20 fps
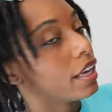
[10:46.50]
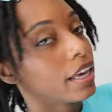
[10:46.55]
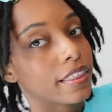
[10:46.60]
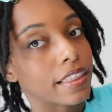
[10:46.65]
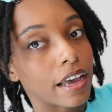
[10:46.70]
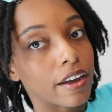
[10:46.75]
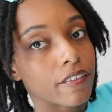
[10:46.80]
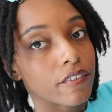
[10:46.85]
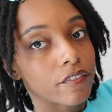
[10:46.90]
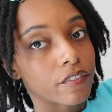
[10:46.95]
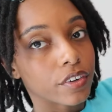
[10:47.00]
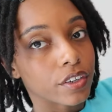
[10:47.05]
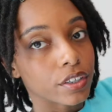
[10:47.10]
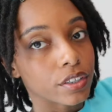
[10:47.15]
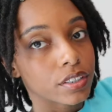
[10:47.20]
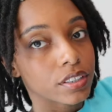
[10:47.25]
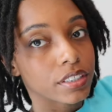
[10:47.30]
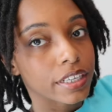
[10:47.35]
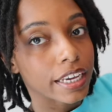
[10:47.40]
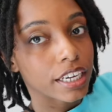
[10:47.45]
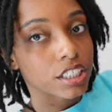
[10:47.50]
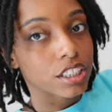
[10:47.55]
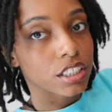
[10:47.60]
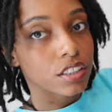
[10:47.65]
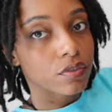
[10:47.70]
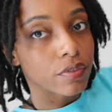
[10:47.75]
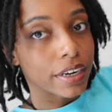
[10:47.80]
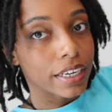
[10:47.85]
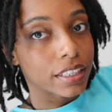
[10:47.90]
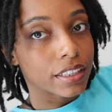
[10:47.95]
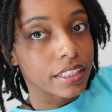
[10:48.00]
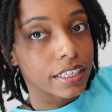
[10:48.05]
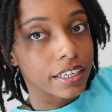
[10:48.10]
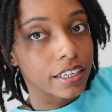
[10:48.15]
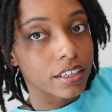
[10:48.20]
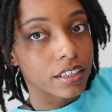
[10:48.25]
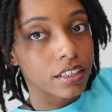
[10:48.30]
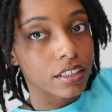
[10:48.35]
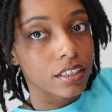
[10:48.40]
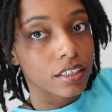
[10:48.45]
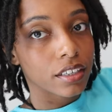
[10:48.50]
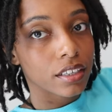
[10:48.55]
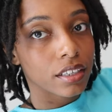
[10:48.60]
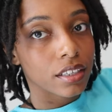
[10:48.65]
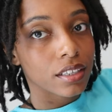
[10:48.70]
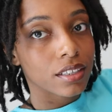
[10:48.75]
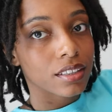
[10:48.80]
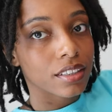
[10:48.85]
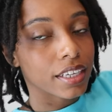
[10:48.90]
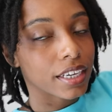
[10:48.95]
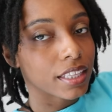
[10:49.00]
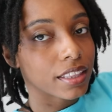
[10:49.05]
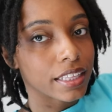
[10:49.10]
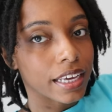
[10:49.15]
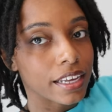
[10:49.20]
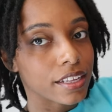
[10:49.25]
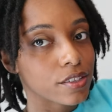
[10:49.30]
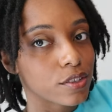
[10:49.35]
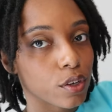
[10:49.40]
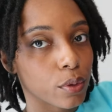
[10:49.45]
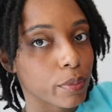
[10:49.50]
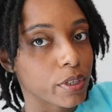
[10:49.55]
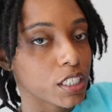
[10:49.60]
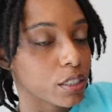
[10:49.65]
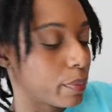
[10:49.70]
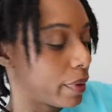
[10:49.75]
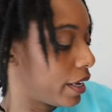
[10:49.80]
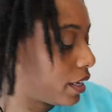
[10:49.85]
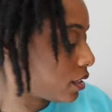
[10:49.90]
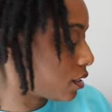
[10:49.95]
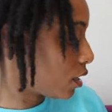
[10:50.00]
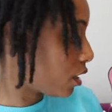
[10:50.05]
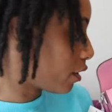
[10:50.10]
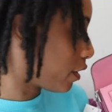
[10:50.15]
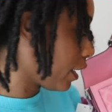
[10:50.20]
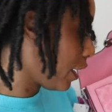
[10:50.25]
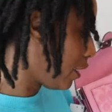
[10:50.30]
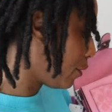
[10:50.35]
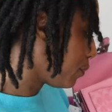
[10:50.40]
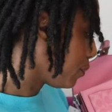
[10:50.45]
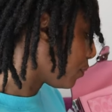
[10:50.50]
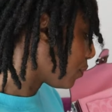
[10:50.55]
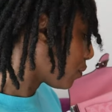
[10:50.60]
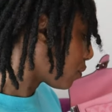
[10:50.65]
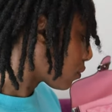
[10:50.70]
in that first section right there. Look at that, so much space. All right.